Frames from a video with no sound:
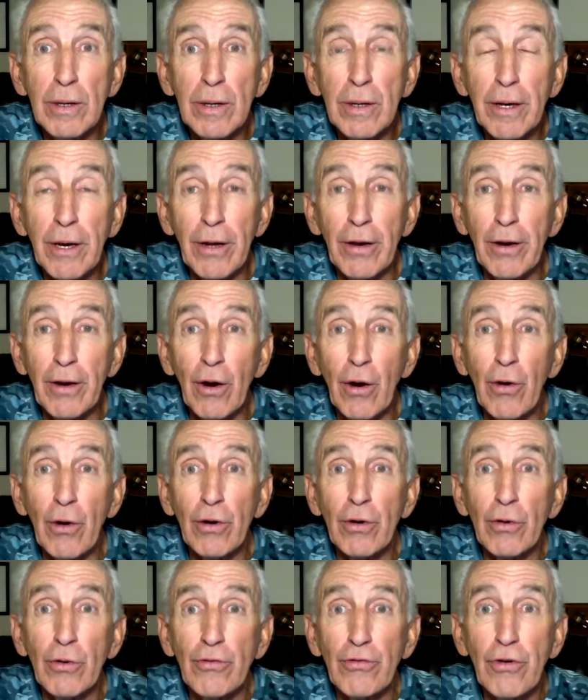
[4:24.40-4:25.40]
And
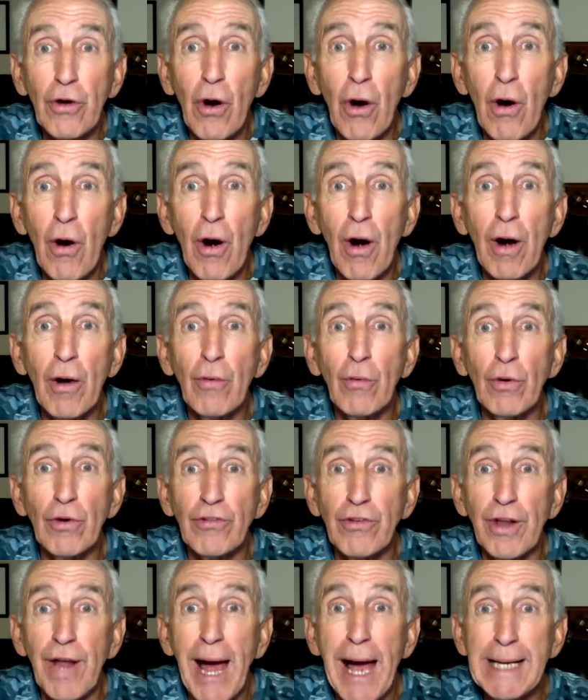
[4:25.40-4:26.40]
Urkel's car was
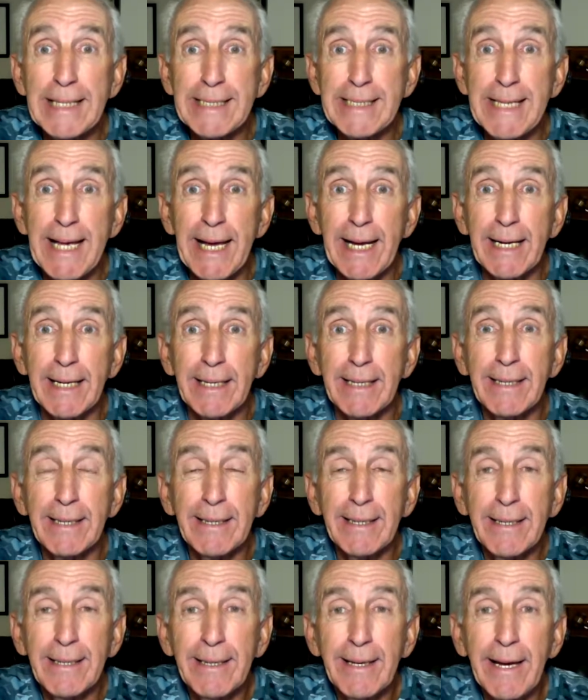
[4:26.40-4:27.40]
an Izetta.
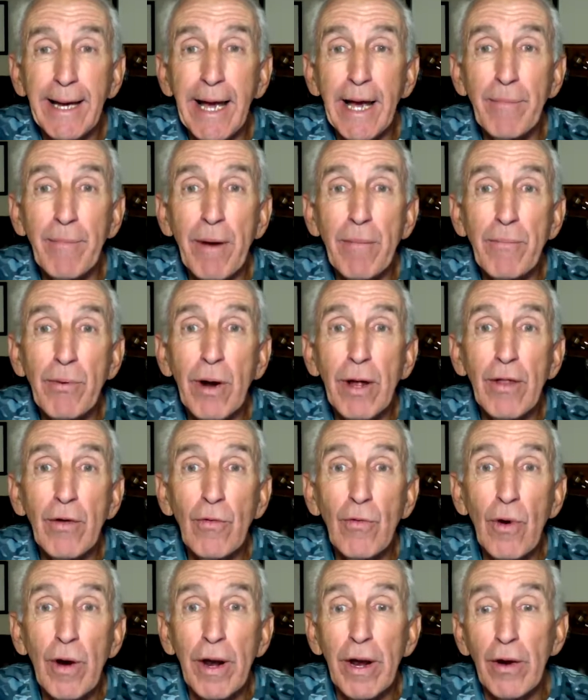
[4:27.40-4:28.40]
And my brother
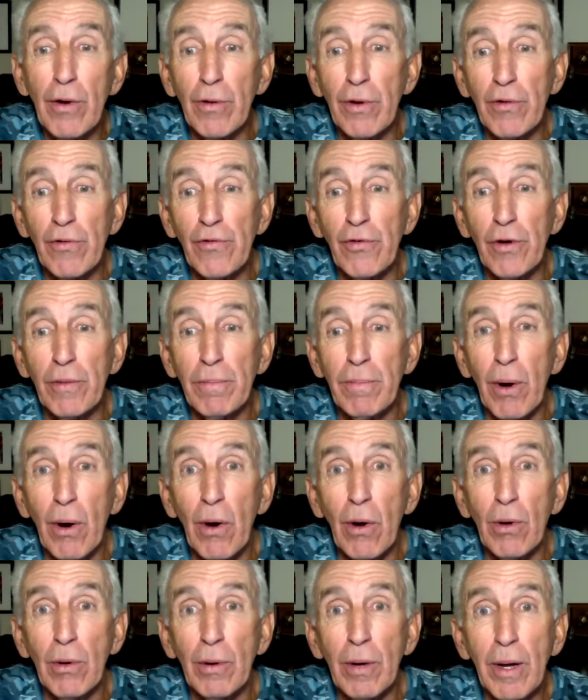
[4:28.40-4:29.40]
won it on a
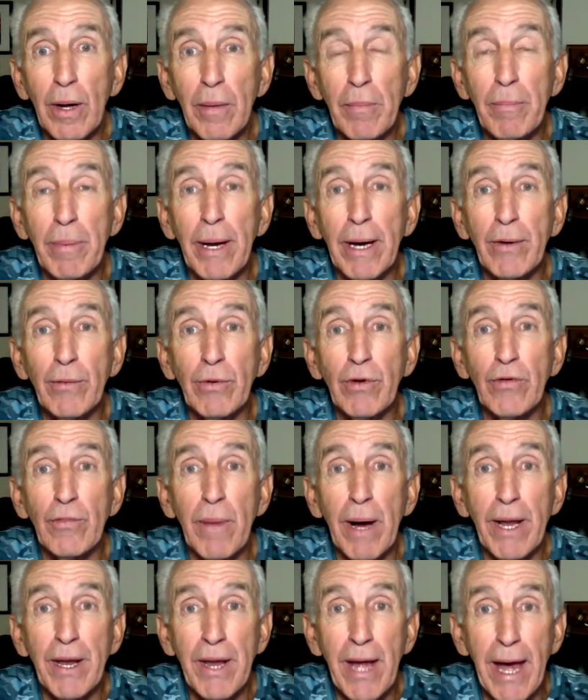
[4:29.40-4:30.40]
football bet with
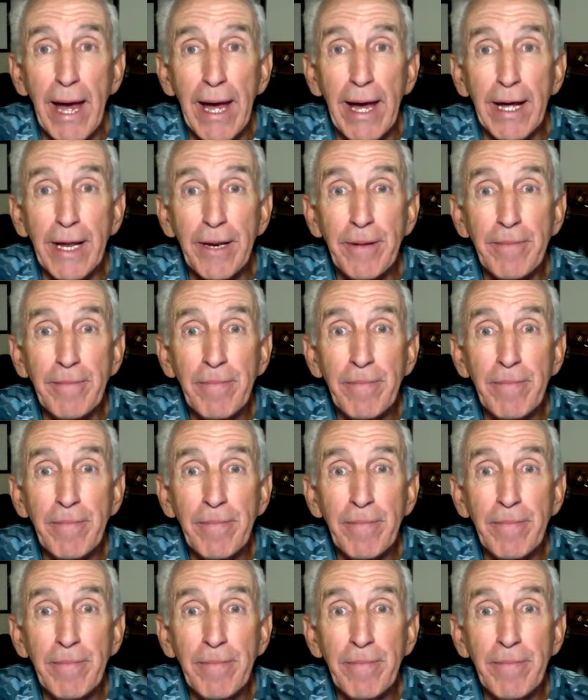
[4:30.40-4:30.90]
my dad.